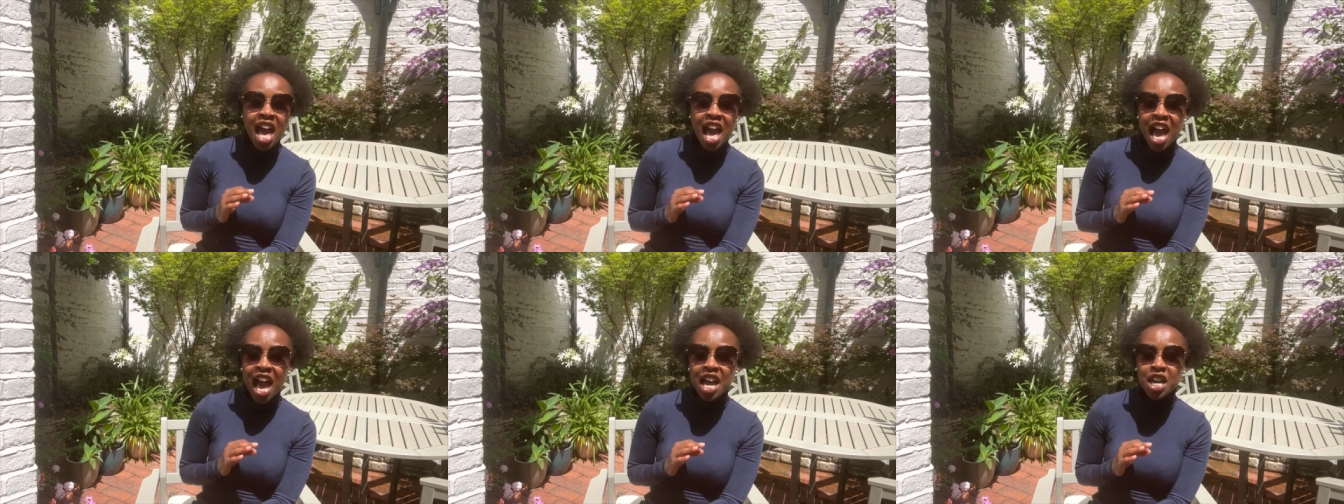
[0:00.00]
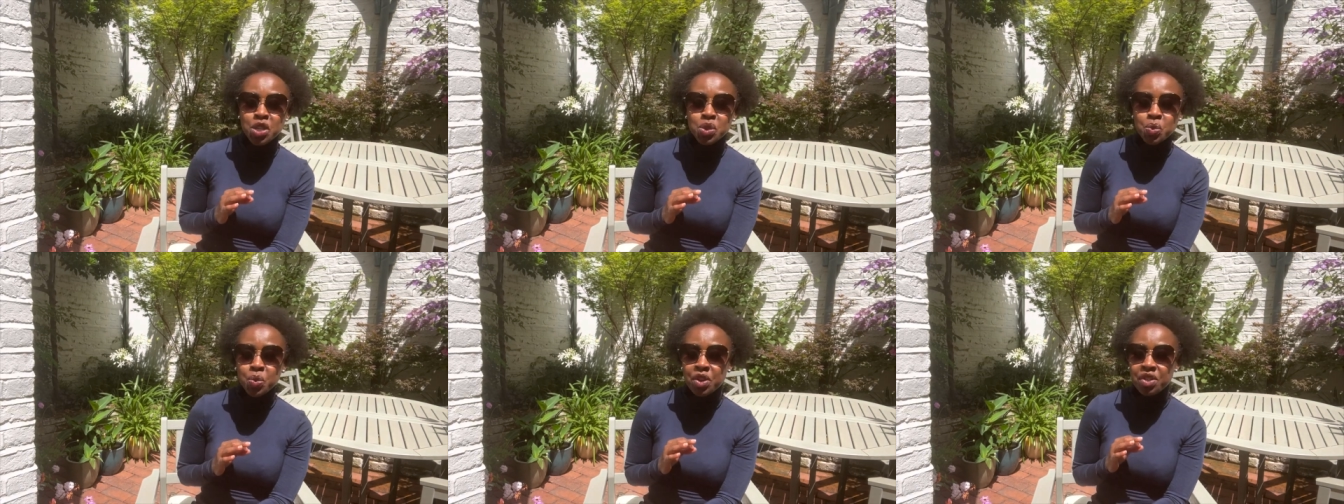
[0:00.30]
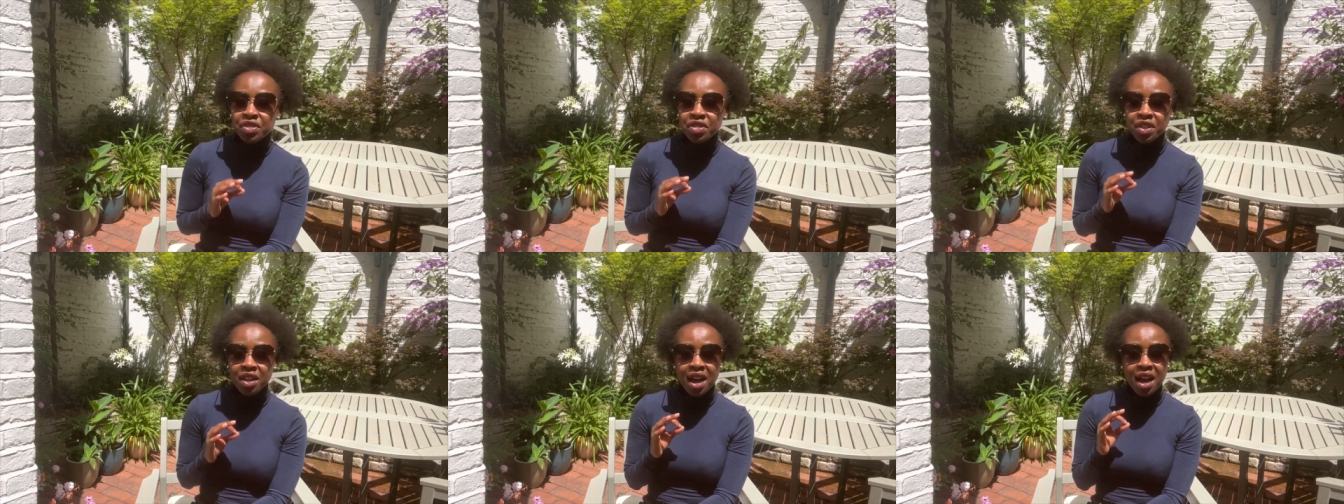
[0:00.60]
And
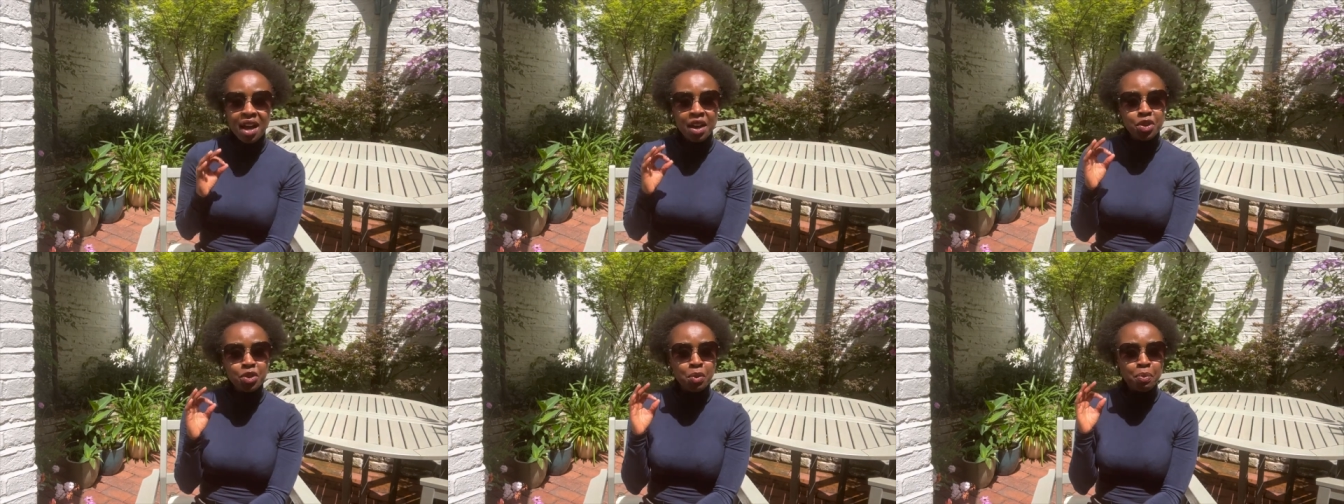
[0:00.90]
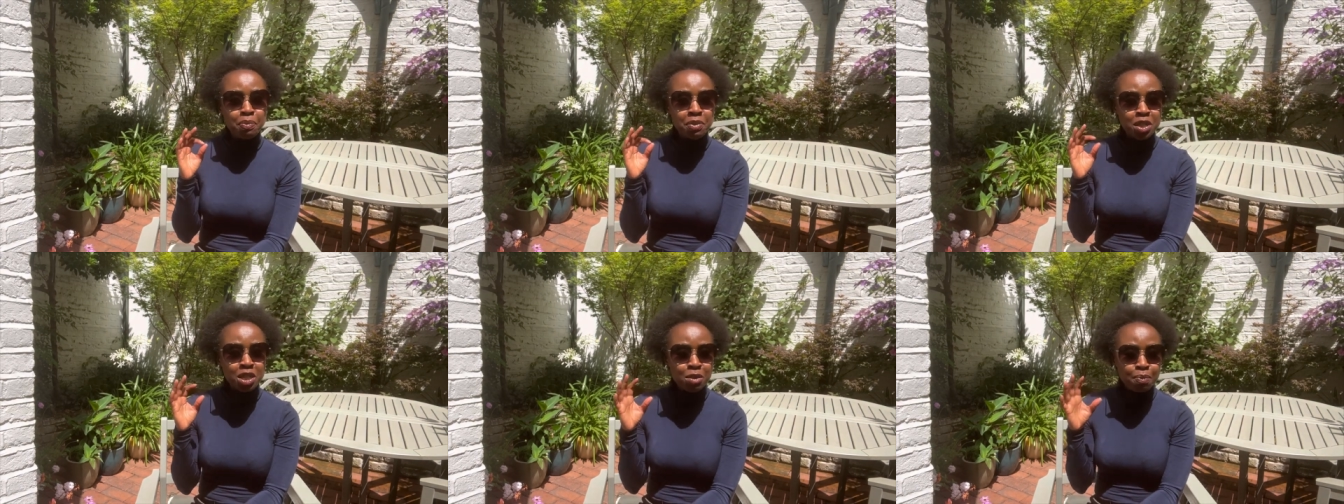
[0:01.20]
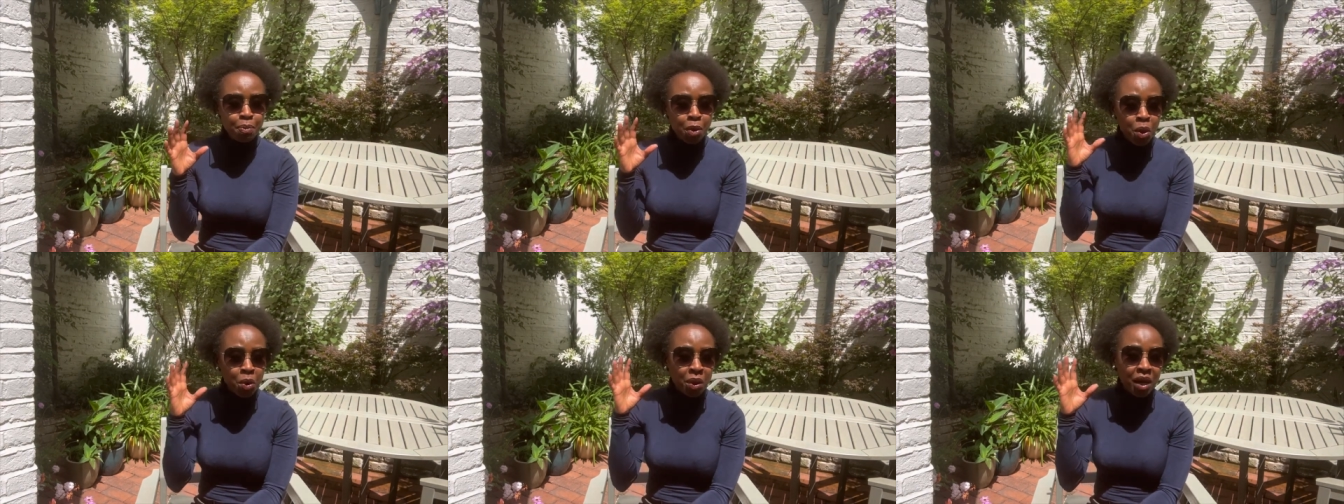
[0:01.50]
with uh, your
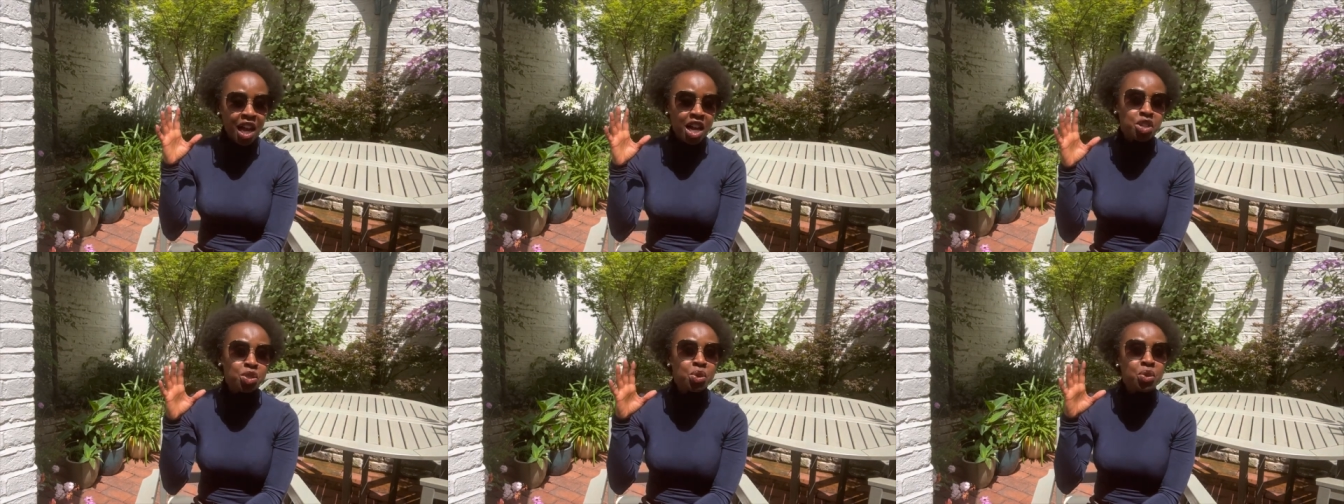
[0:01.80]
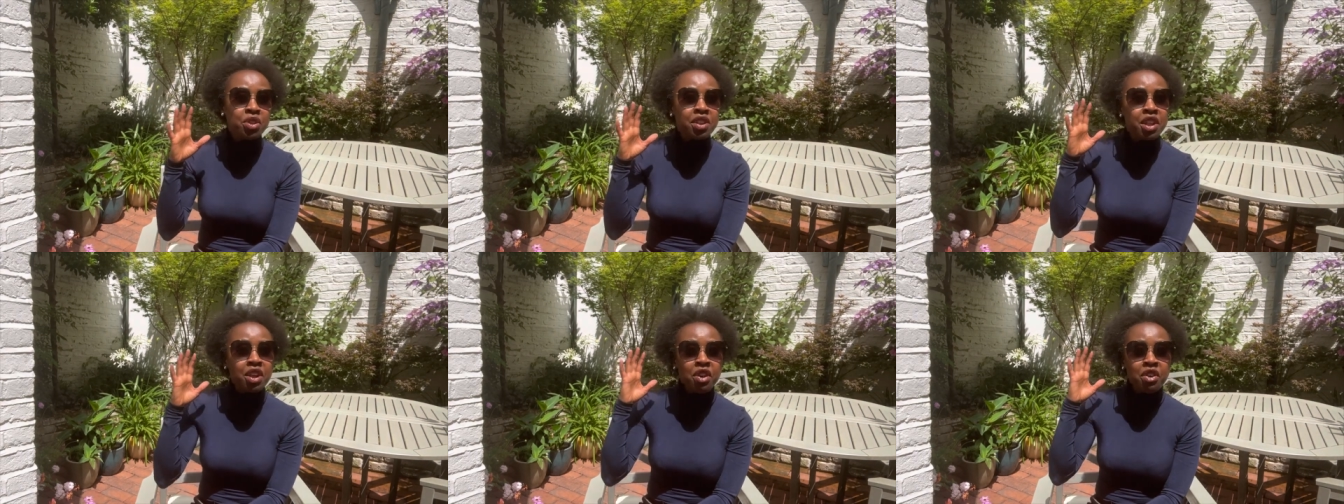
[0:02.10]
bespoke category